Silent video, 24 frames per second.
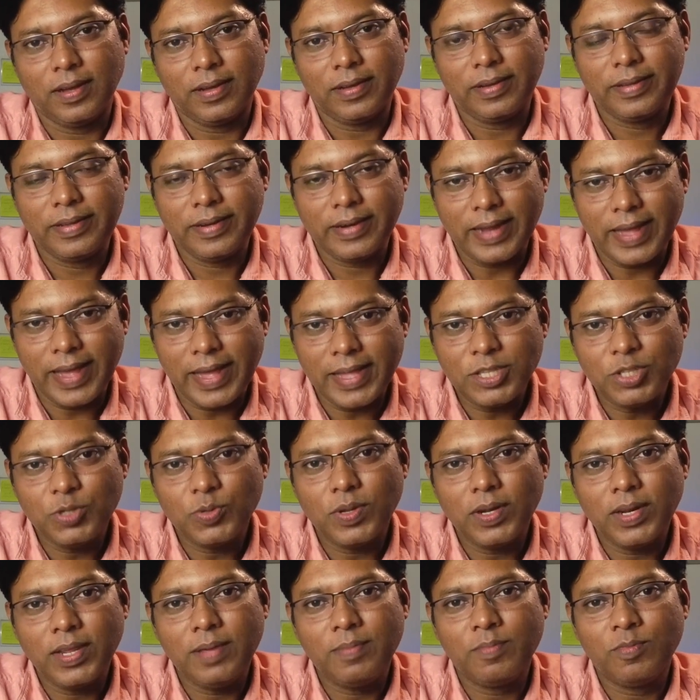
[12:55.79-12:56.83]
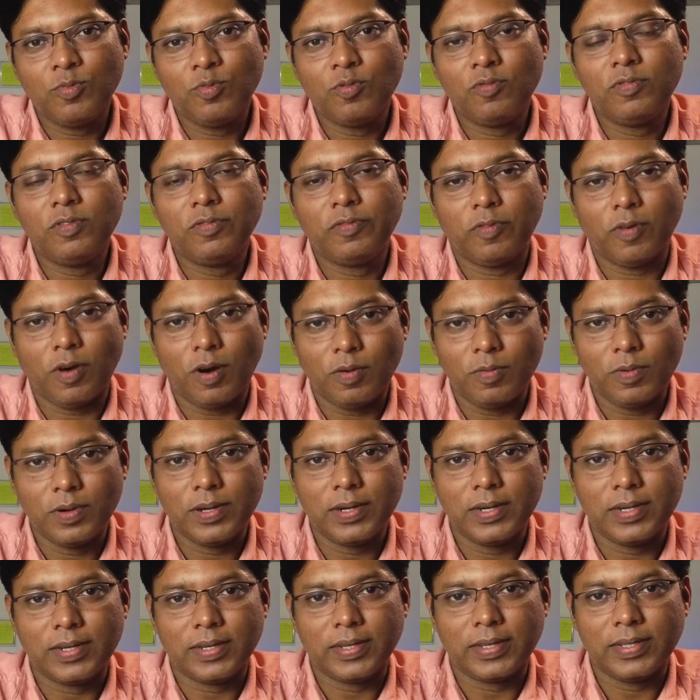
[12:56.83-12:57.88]
gradually moved
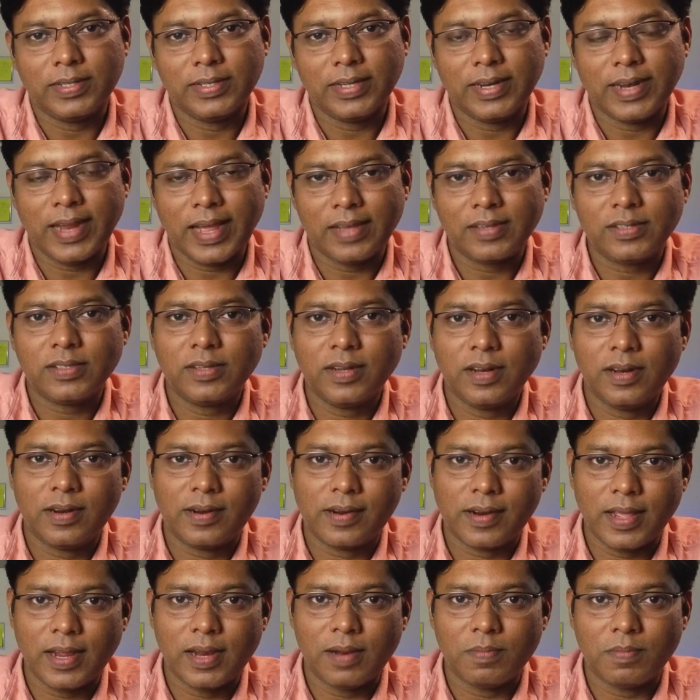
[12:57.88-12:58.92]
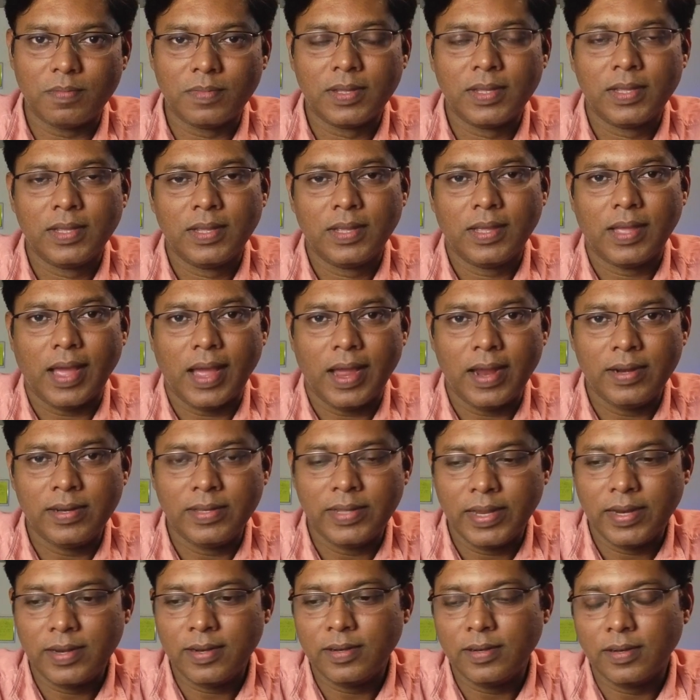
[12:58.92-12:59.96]
forward in the national realm and
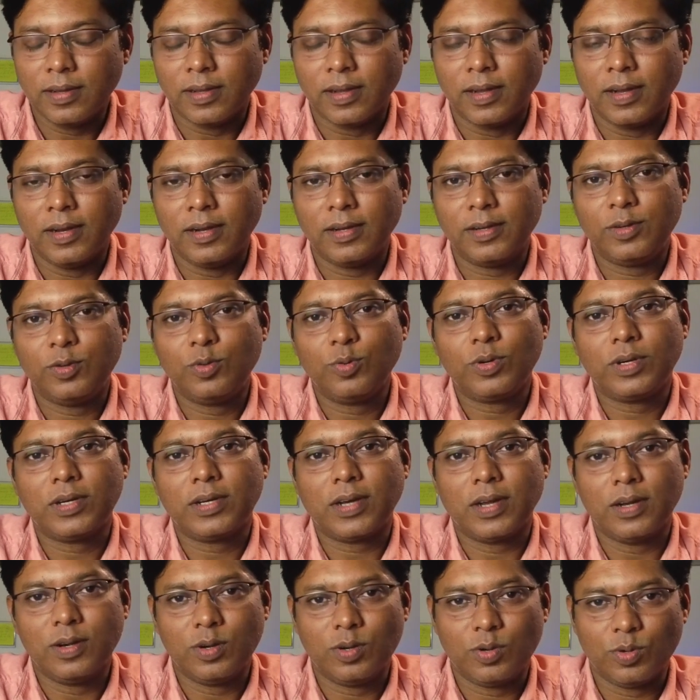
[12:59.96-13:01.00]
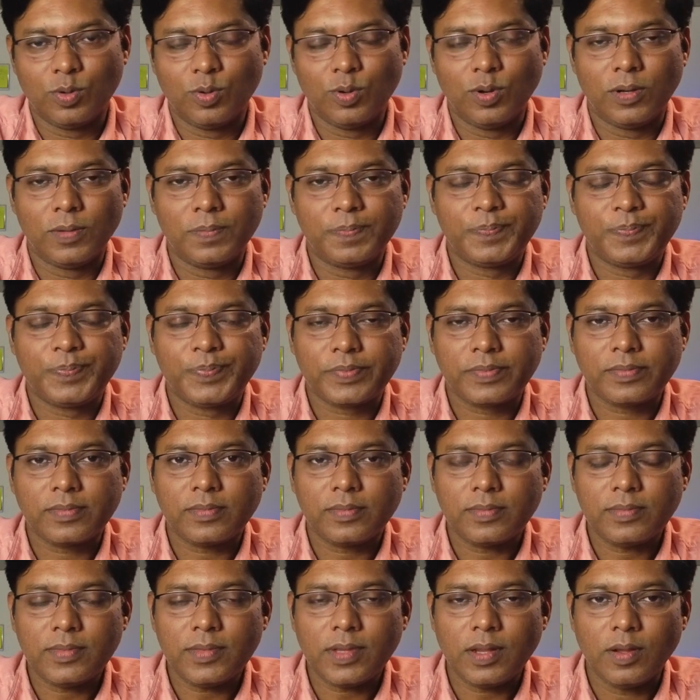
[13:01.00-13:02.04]
then took control
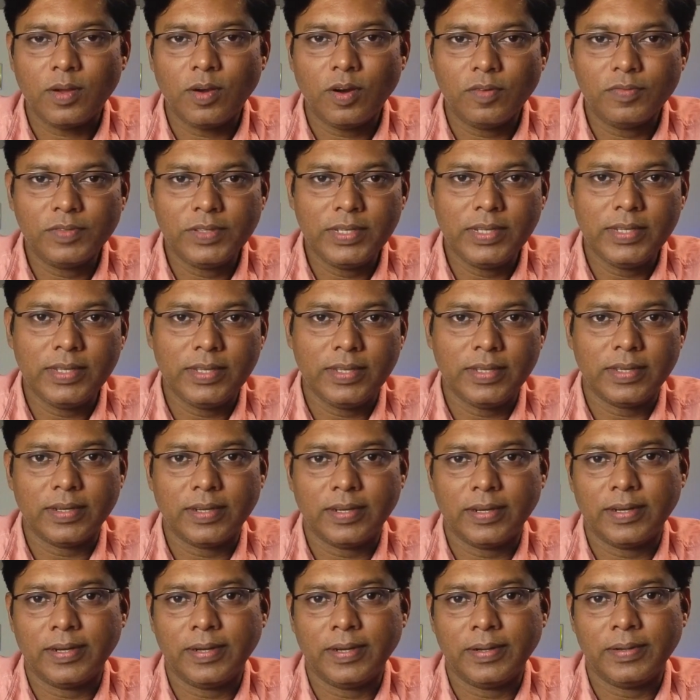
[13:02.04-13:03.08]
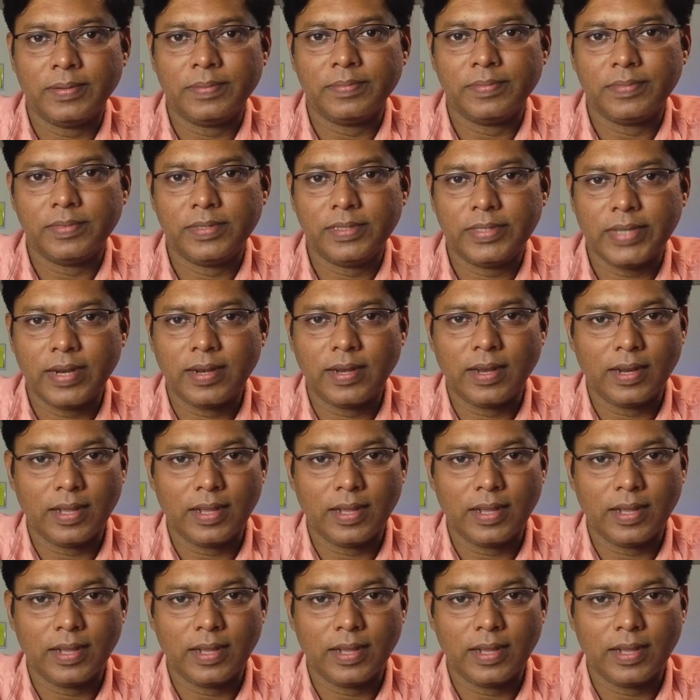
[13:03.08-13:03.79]
of the central